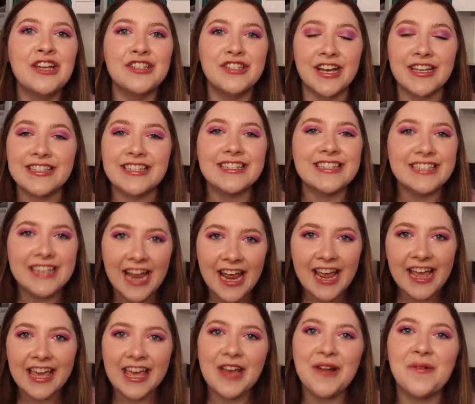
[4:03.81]
doesn't
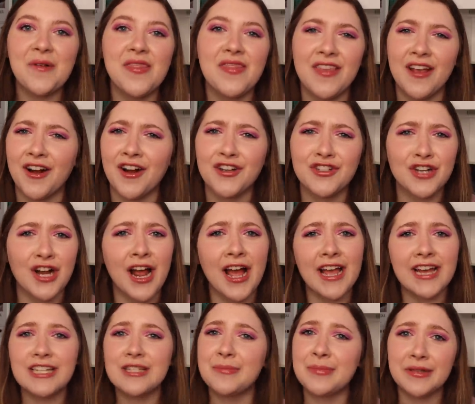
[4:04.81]
take it when they're
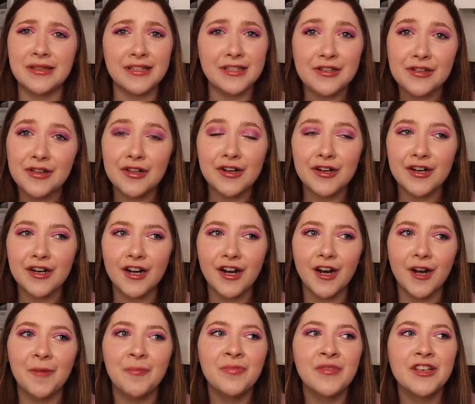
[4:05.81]
trying to belittle
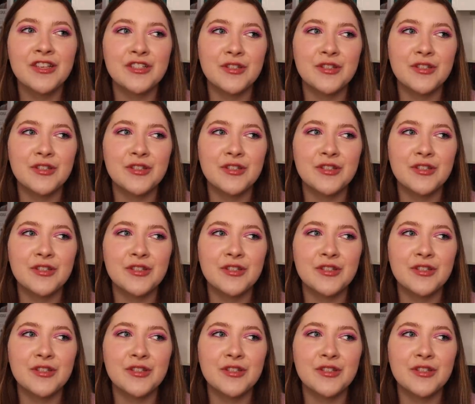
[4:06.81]
her,